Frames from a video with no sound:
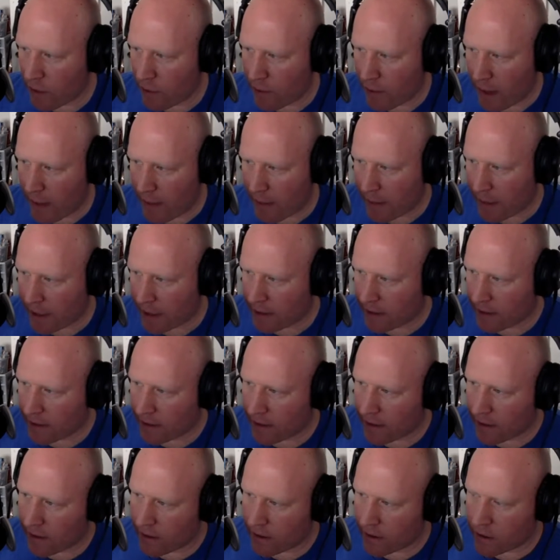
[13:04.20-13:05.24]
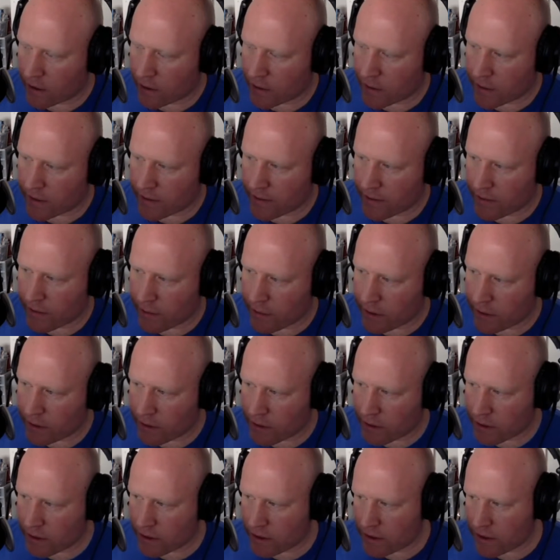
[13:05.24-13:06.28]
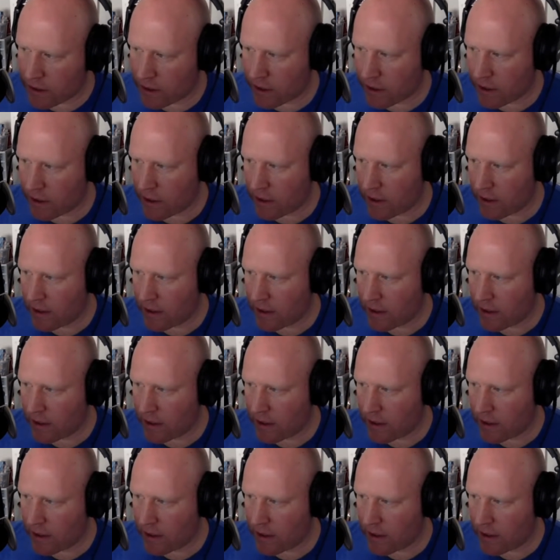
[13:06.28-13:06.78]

and road mapping? Are there specific resources?